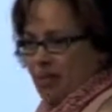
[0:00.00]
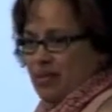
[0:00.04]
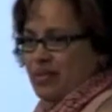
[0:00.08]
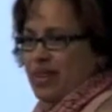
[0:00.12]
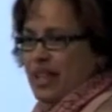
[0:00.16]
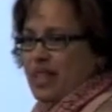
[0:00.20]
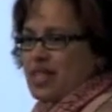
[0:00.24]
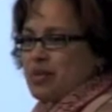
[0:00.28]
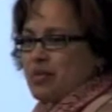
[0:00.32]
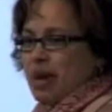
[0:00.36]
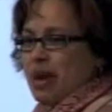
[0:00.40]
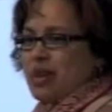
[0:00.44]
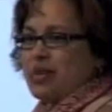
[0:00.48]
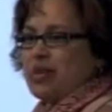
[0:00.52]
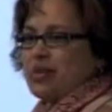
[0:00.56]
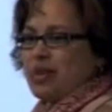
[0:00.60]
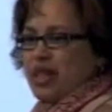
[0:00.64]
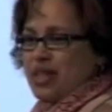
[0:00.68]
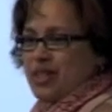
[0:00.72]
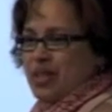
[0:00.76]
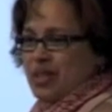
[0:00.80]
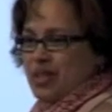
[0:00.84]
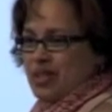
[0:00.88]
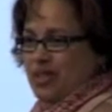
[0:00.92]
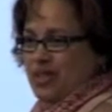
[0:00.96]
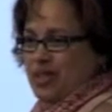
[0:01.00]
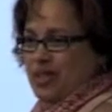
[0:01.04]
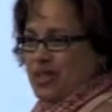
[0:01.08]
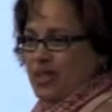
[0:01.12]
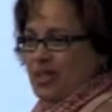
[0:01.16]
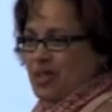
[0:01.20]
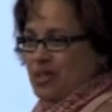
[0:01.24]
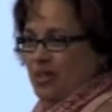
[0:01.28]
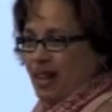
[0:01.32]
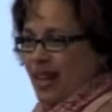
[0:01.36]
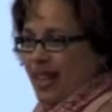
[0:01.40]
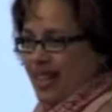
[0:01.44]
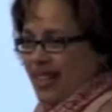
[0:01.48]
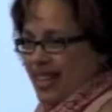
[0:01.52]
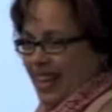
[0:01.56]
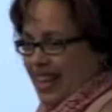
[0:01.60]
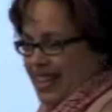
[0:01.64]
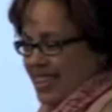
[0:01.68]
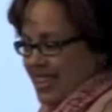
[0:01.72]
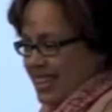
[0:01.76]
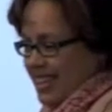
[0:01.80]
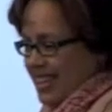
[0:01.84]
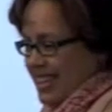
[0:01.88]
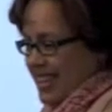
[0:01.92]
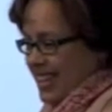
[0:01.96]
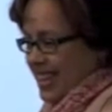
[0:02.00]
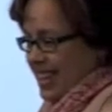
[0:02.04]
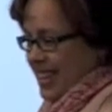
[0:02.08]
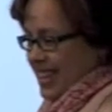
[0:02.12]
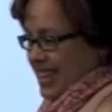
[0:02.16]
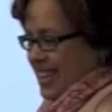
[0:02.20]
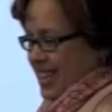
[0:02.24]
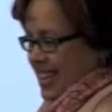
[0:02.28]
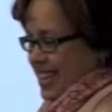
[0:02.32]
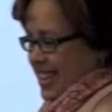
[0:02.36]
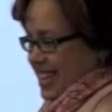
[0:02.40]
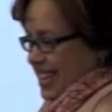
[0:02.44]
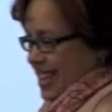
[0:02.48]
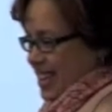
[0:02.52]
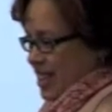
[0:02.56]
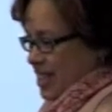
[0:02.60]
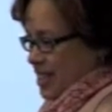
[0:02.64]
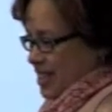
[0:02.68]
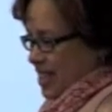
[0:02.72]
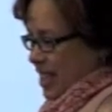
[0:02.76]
explain to their students as well that